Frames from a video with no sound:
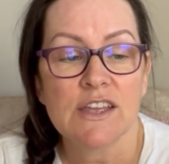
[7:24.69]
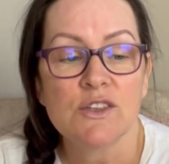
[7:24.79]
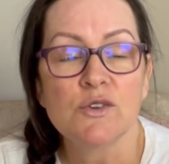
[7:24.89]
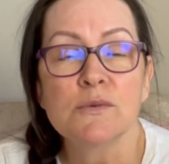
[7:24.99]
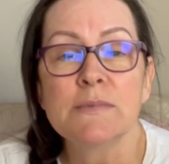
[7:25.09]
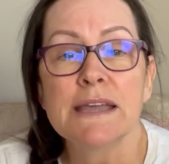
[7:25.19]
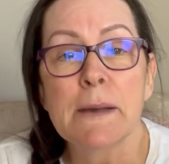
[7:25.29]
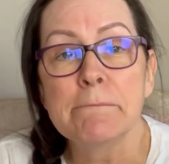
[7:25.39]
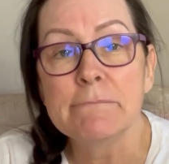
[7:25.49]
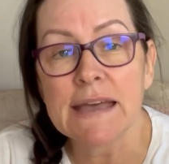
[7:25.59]
You will be
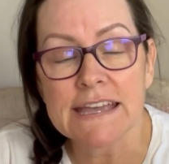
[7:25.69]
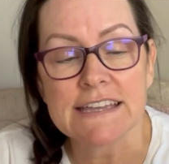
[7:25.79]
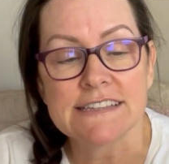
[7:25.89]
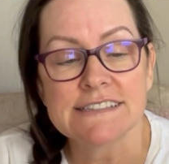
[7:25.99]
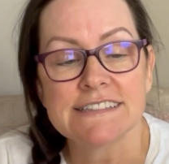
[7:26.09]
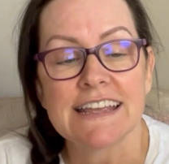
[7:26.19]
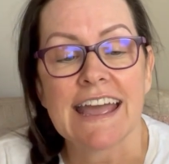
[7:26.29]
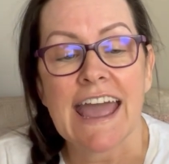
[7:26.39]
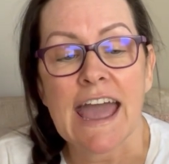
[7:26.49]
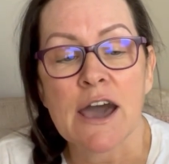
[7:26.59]
amazed at
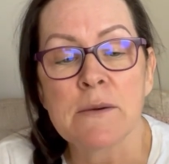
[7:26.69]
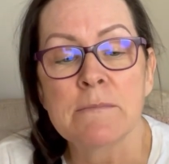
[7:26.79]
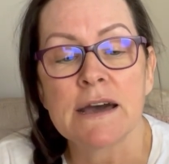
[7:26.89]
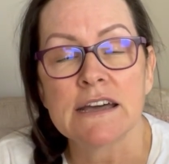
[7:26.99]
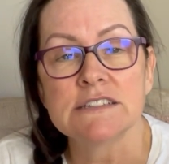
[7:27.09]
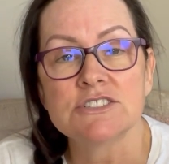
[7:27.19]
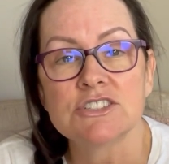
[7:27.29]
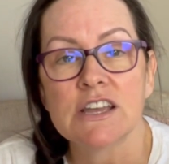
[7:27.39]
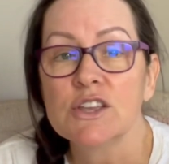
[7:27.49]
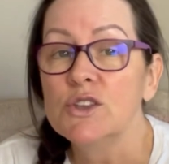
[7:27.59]
how much
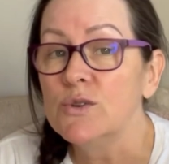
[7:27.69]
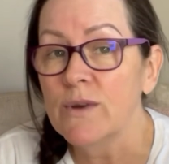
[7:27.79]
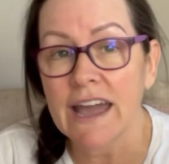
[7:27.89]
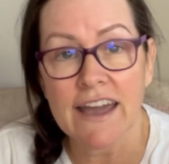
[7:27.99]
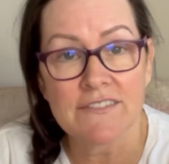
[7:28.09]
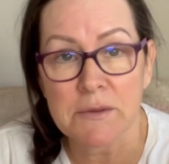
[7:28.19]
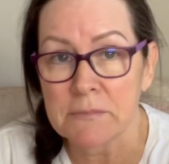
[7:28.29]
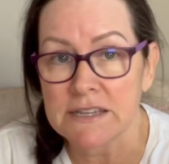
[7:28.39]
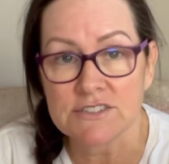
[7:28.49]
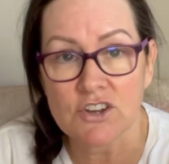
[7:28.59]
you haven't
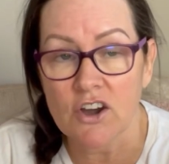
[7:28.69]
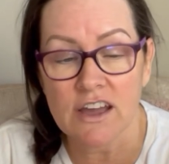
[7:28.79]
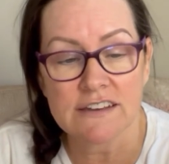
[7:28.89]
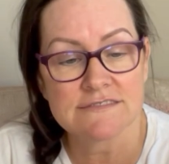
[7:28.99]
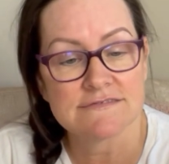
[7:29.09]
been taught.